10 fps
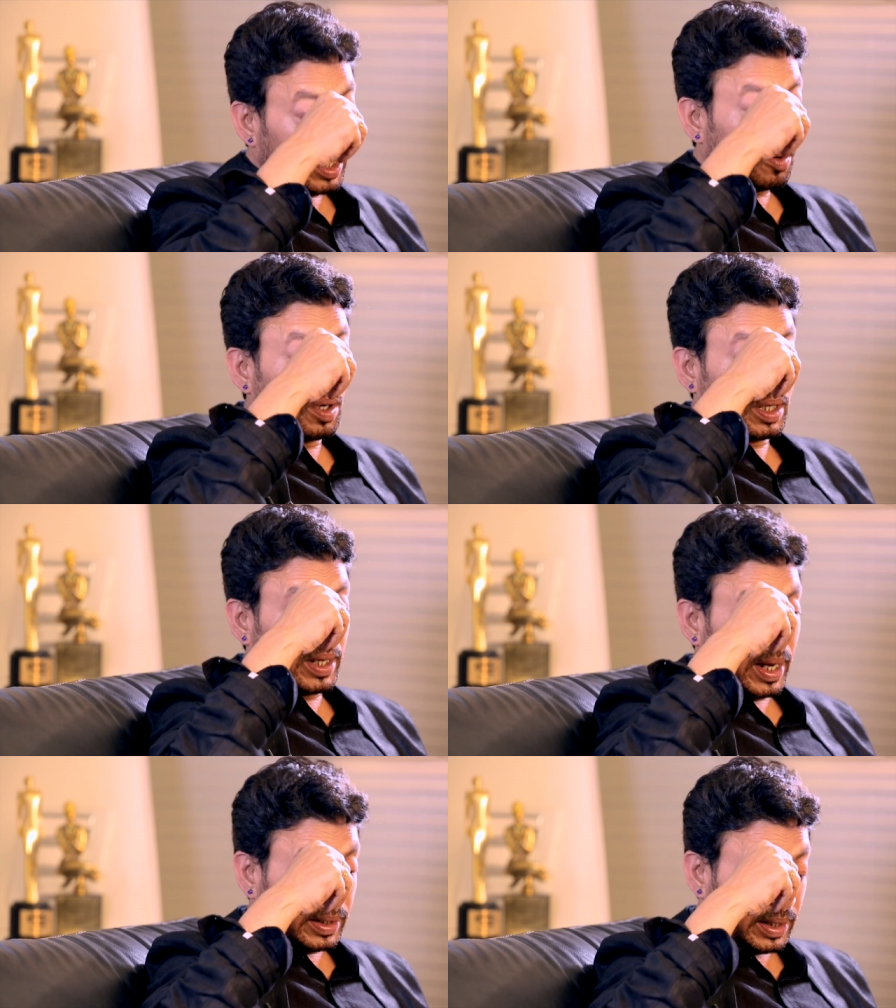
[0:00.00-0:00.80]
Very
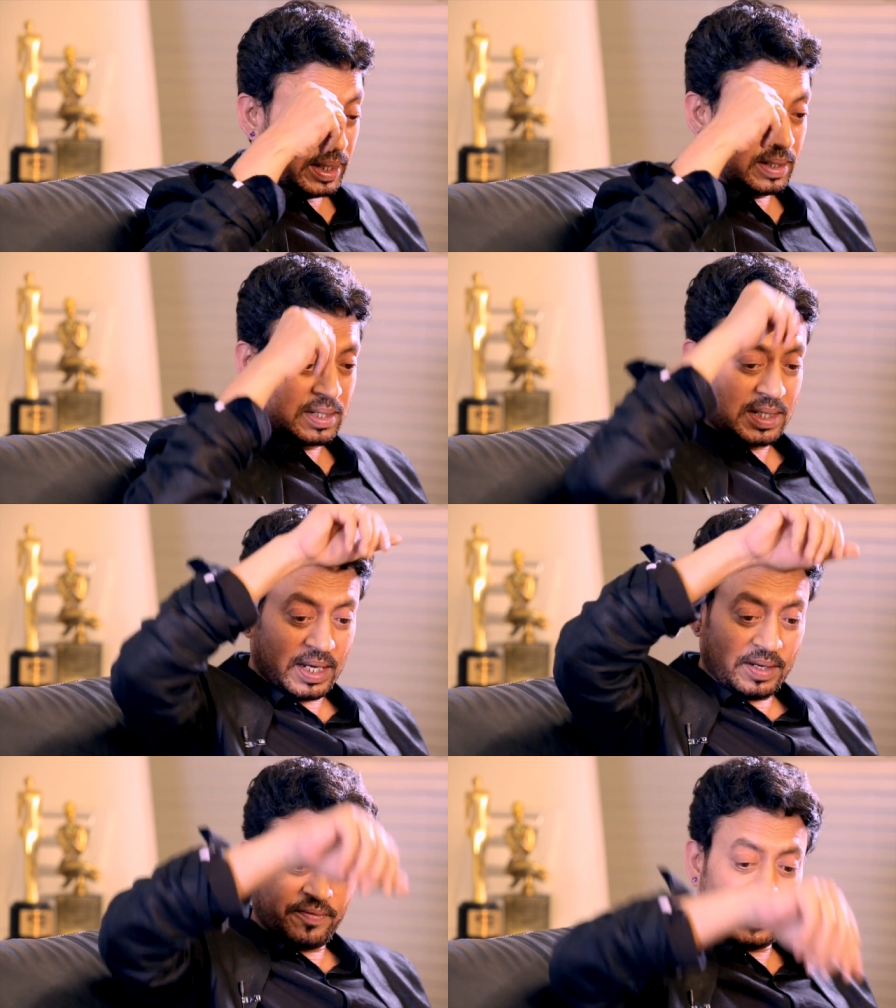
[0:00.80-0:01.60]
quirky character and
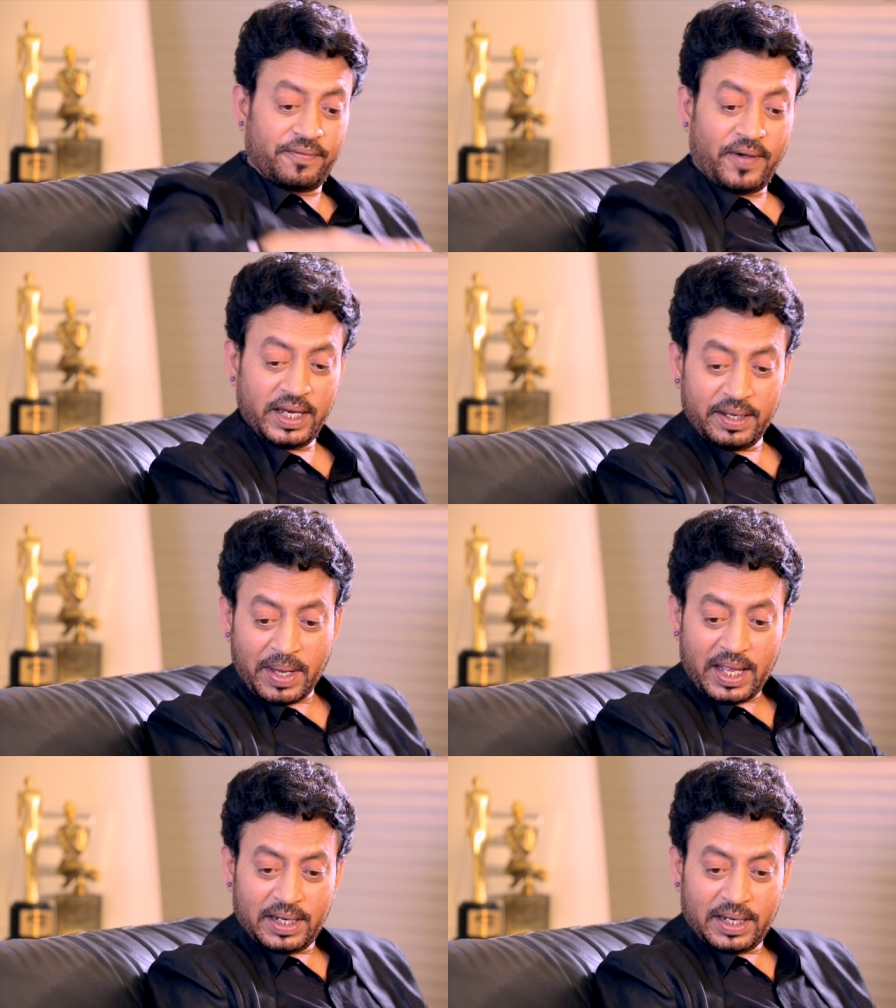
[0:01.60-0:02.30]
very funny man.